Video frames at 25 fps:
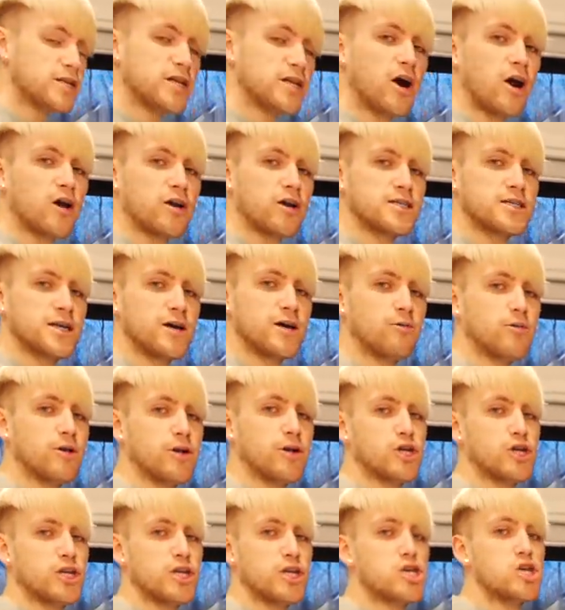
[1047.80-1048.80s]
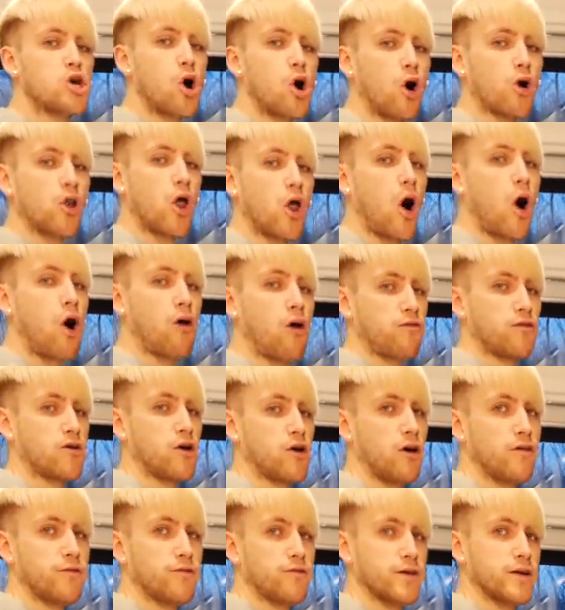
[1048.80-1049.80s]
Liana's illness, she's gone off
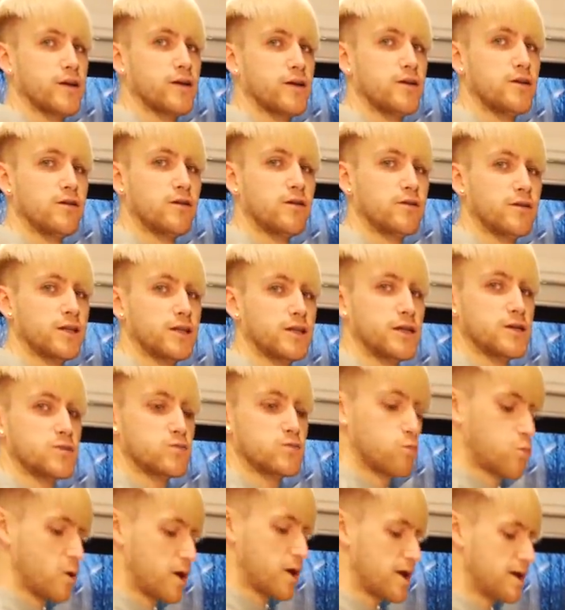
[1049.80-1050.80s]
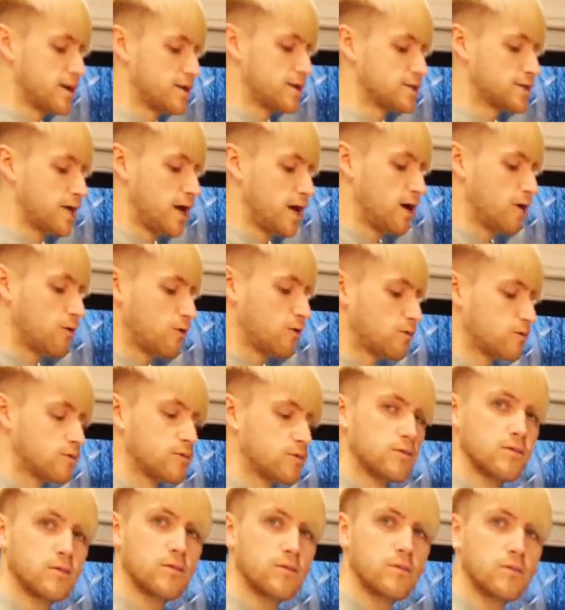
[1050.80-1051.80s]
coffee. Do you not think that's weird as hell? It's
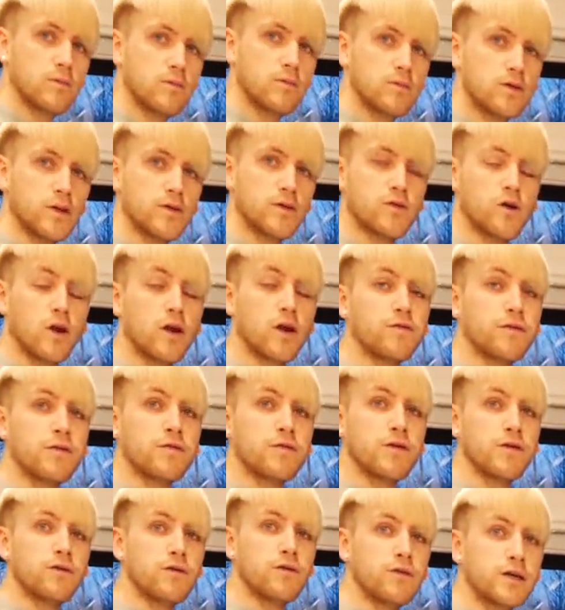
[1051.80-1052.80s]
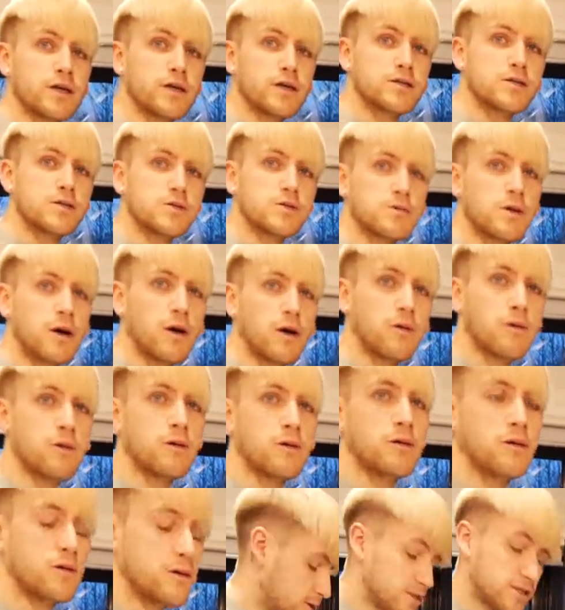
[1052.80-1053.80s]
so strange. You've gone off a few things as well.
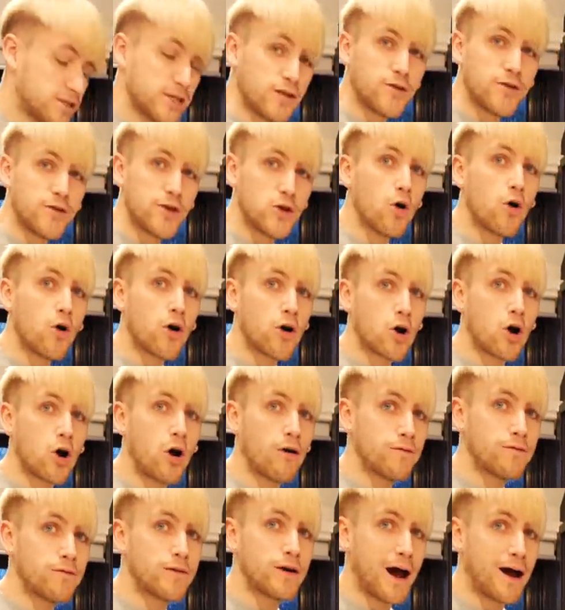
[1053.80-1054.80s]
Yeah. Considering you're a coffee,